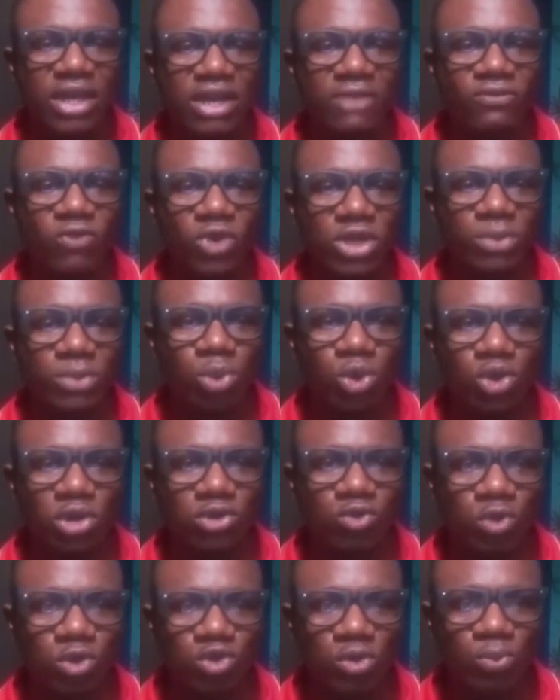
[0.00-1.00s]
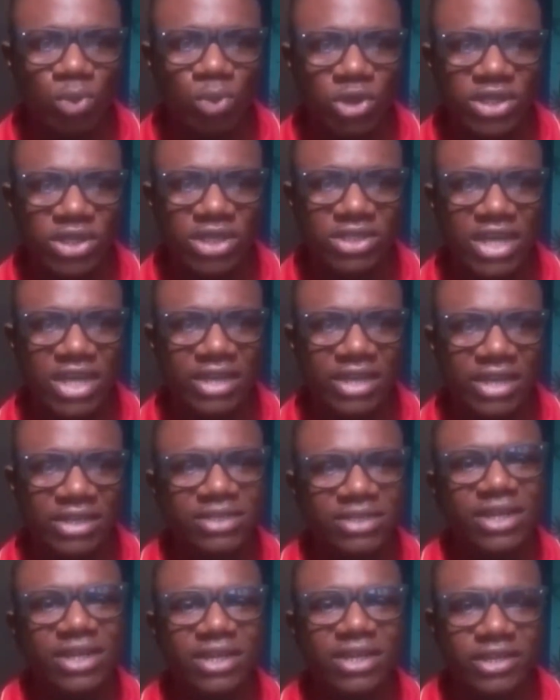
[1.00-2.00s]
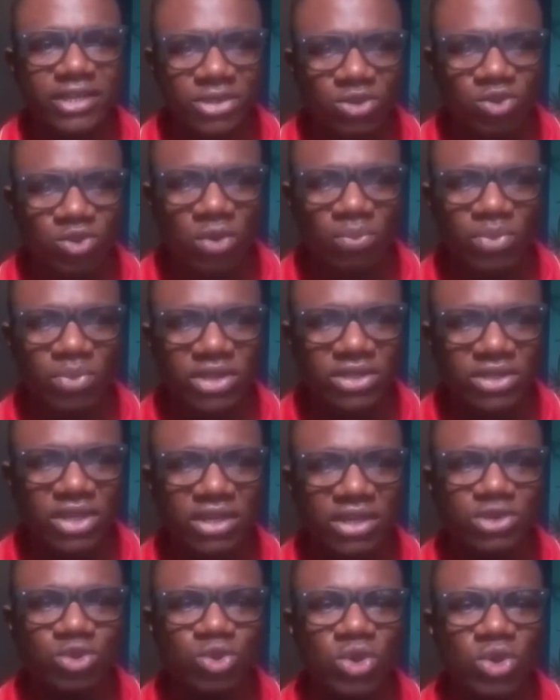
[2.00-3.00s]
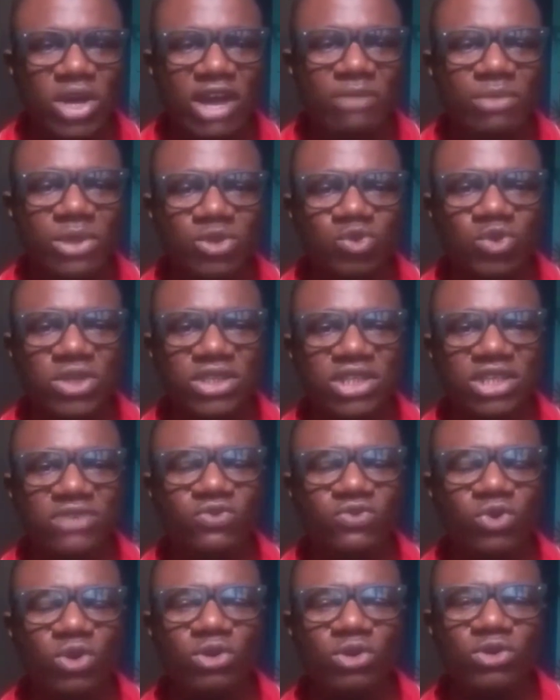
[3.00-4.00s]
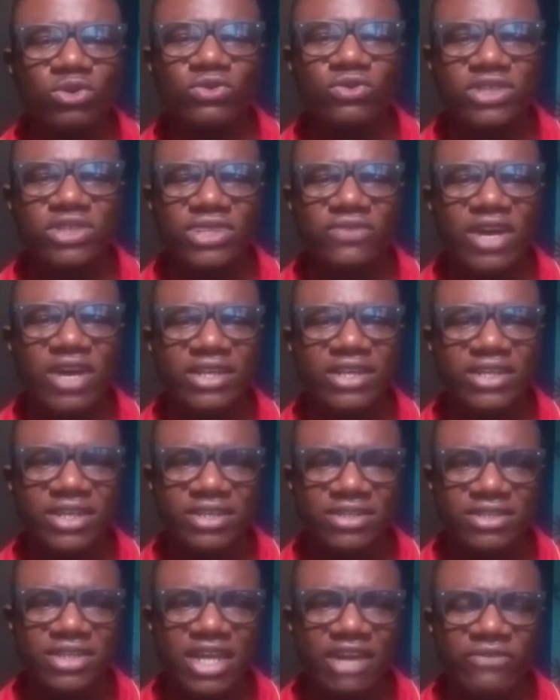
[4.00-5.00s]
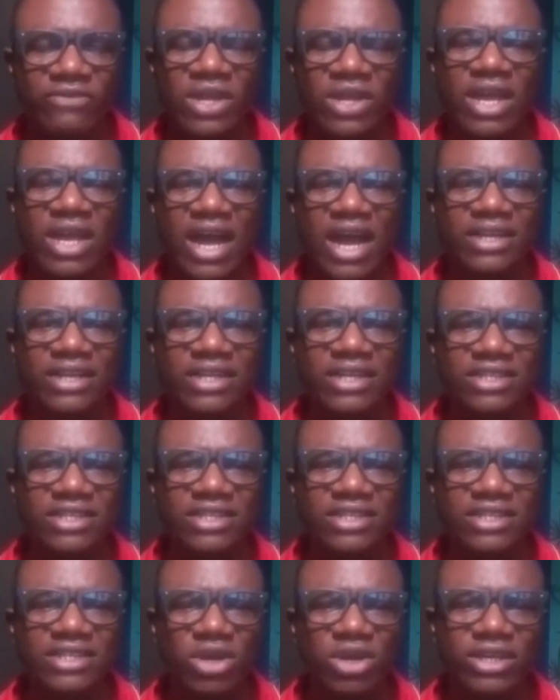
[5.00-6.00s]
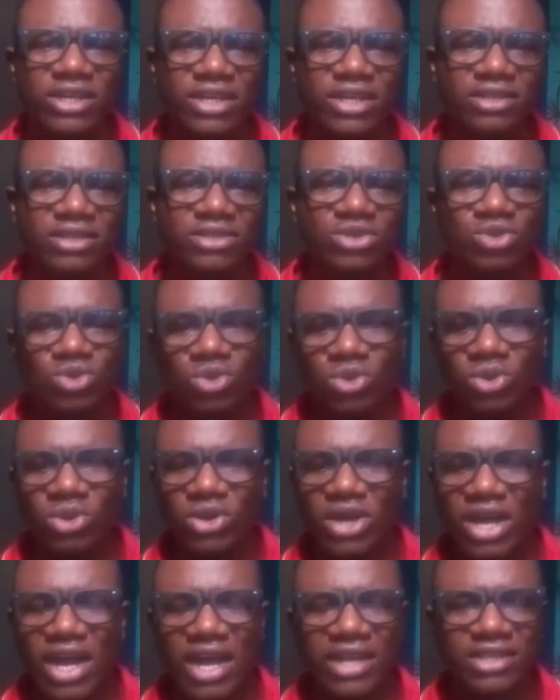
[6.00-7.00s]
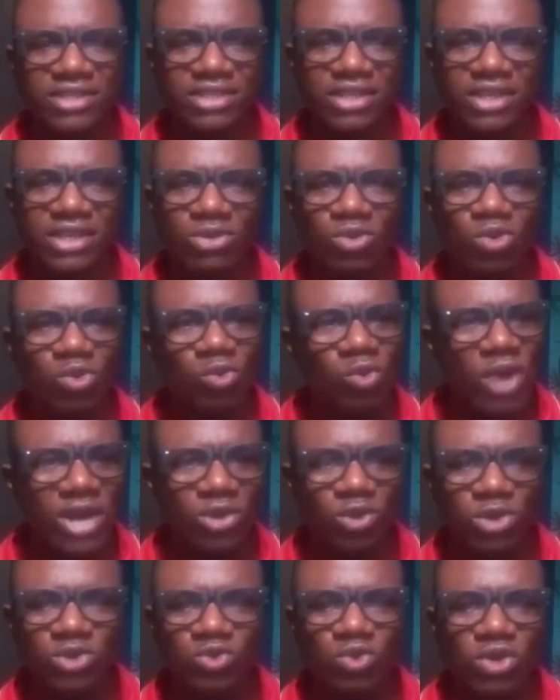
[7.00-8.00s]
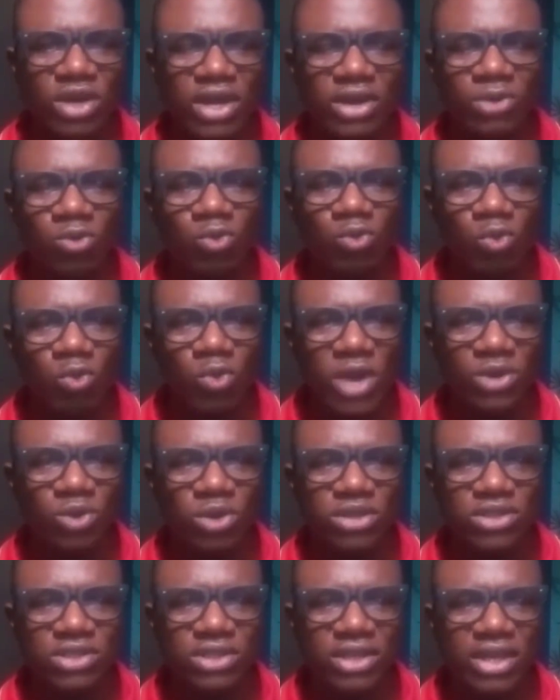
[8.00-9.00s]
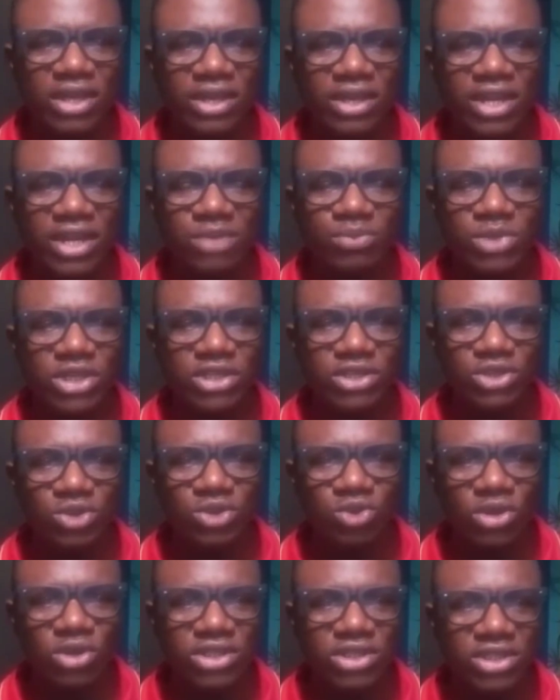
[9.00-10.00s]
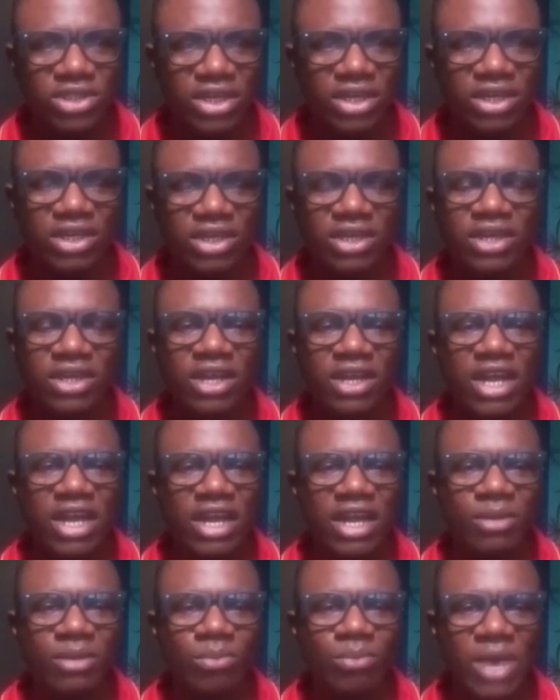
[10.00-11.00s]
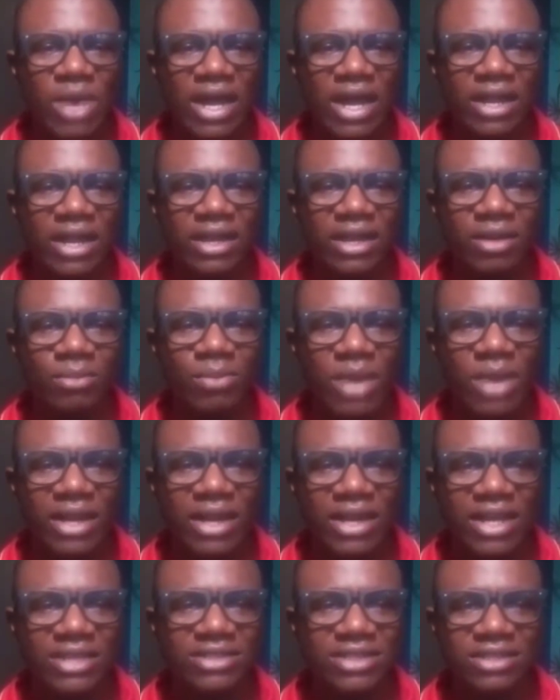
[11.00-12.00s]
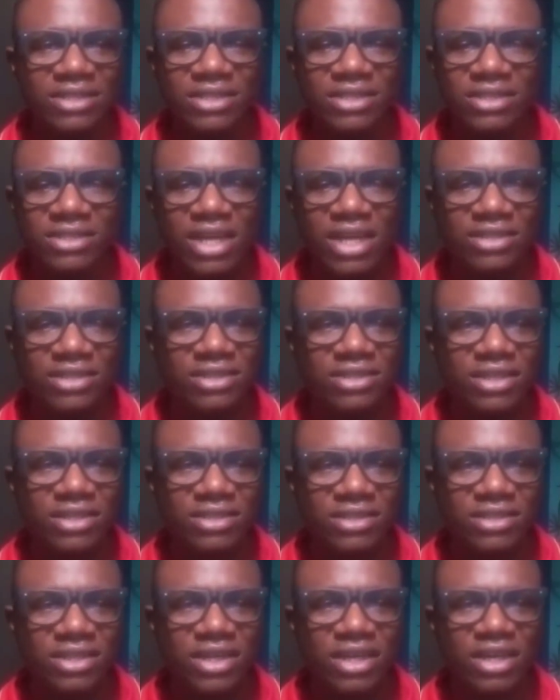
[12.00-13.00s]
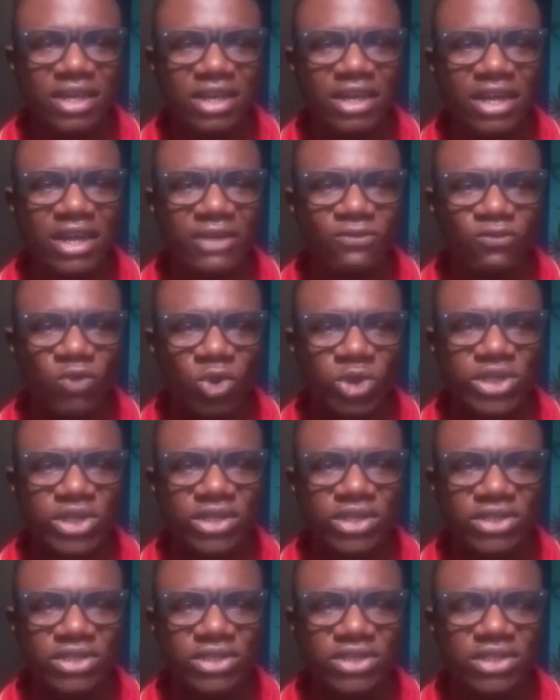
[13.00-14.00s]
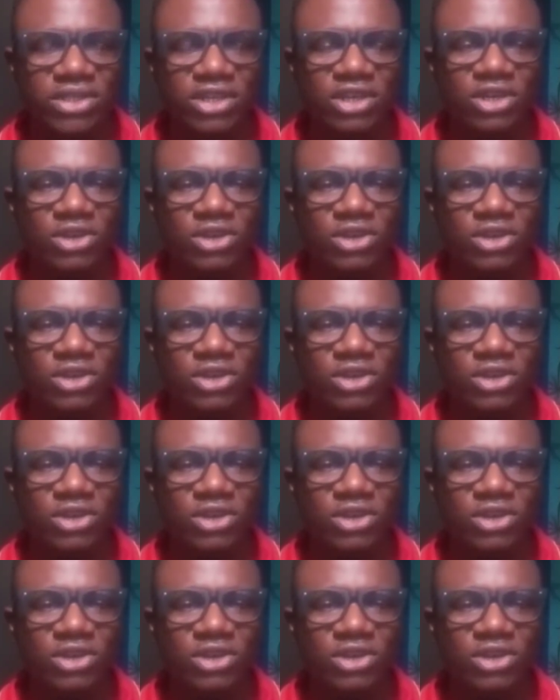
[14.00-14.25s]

for the product you want to purchase, and the deal is completed. So I've been doing this for several years now, and it's working great. So I say, why not let me just share my last 30 days fundings